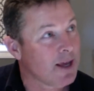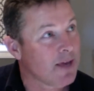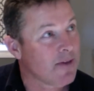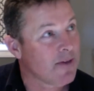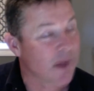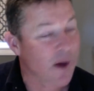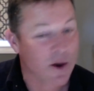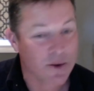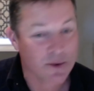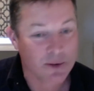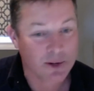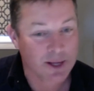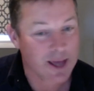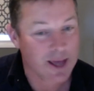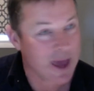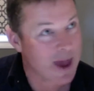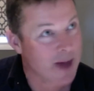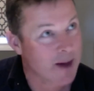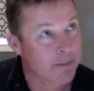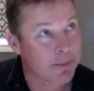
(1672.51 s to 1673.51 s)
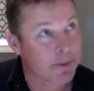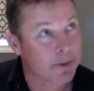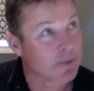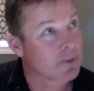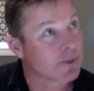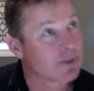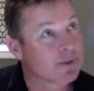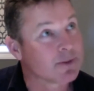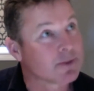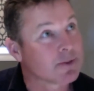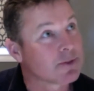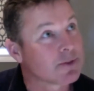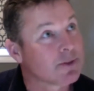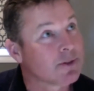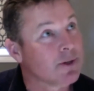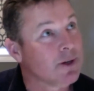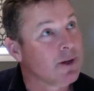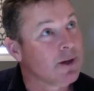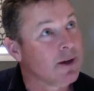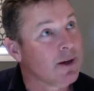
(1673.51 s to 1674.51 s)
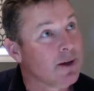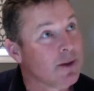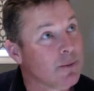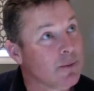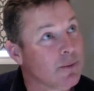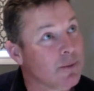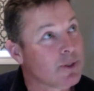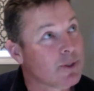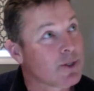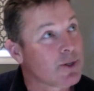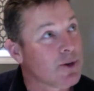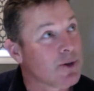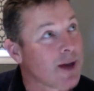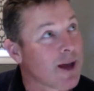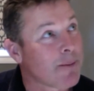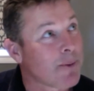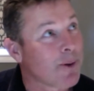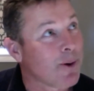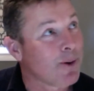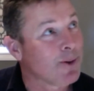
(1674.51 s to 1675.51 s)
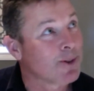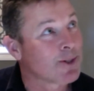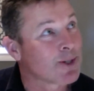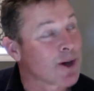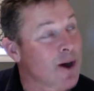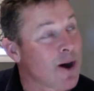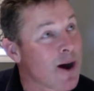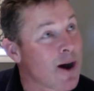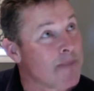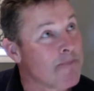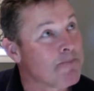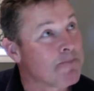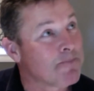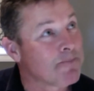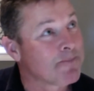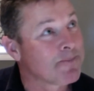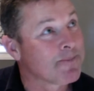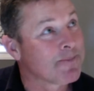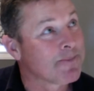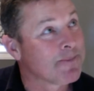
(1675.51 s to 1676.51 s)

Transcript: If only our builders would turn up on time